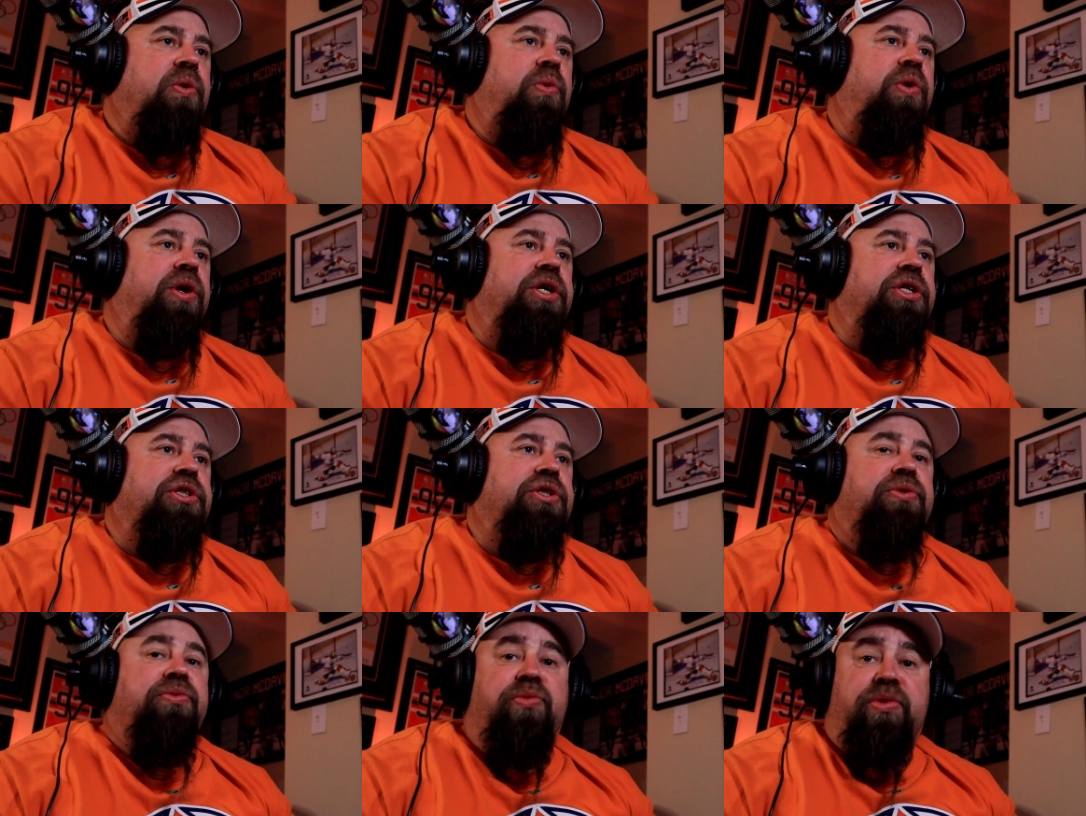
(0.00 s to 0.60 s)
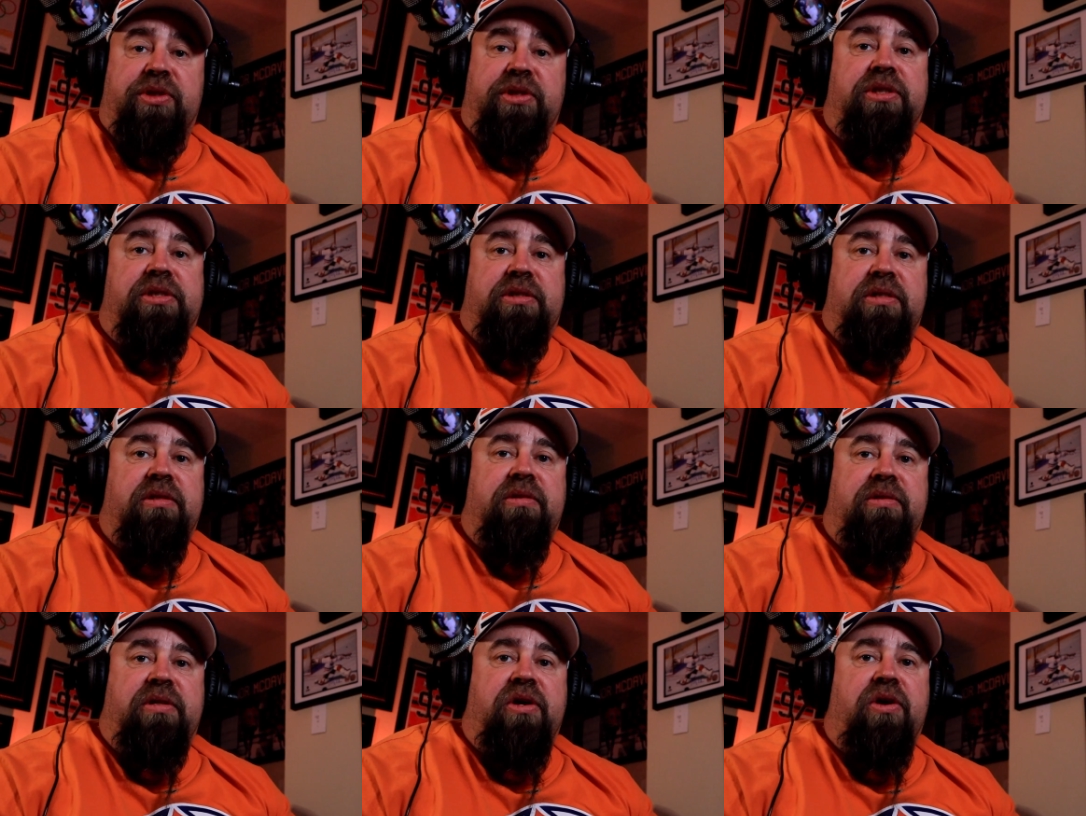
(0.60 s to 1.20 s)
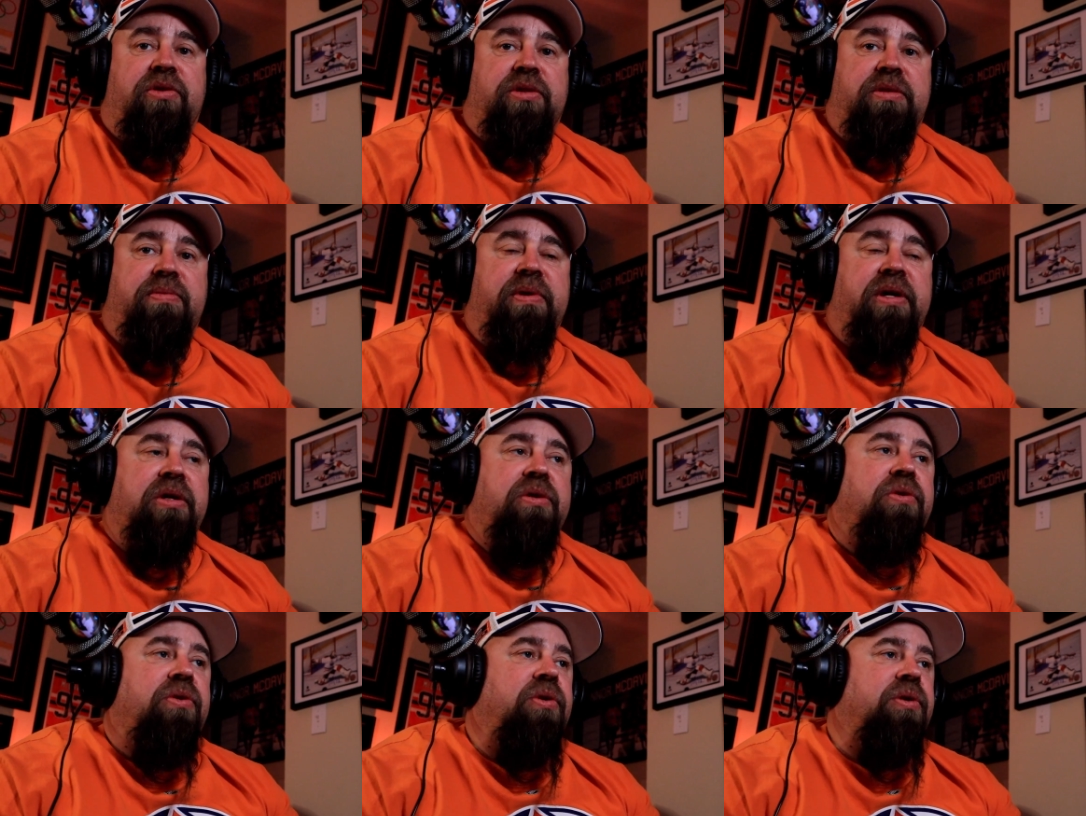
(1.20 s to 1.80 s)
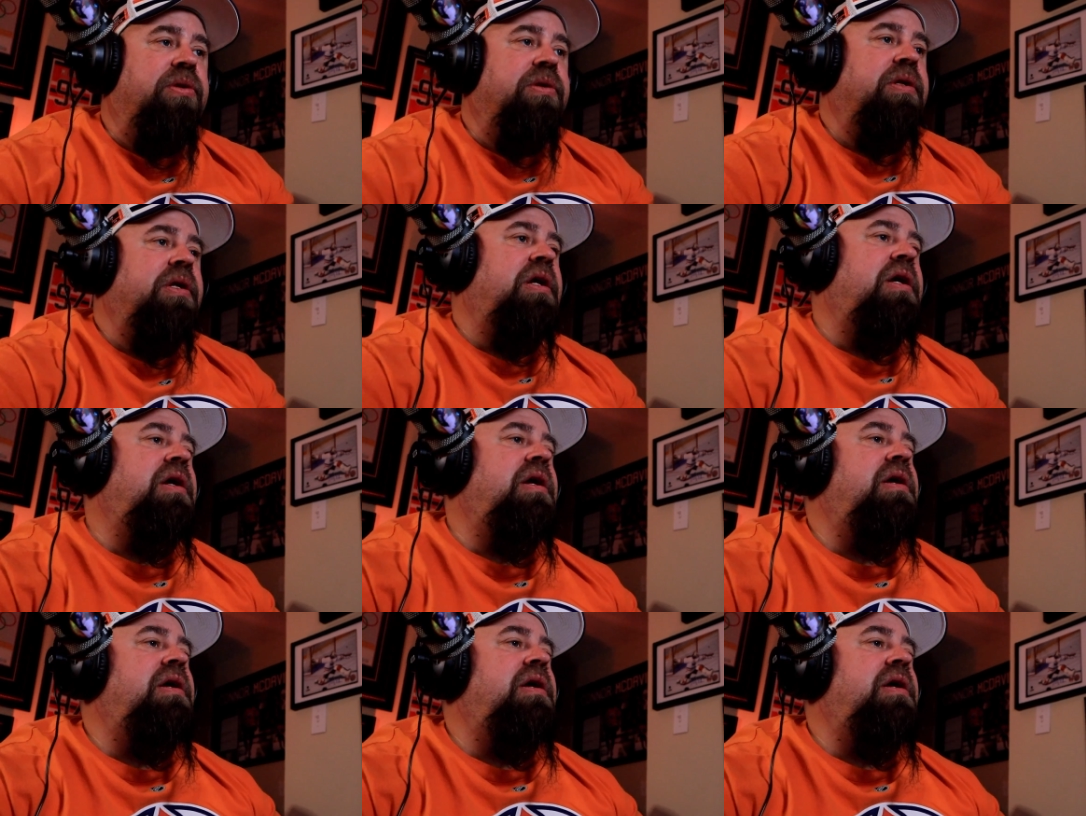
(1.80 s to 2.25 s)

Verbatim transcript: which was the ultimate goal.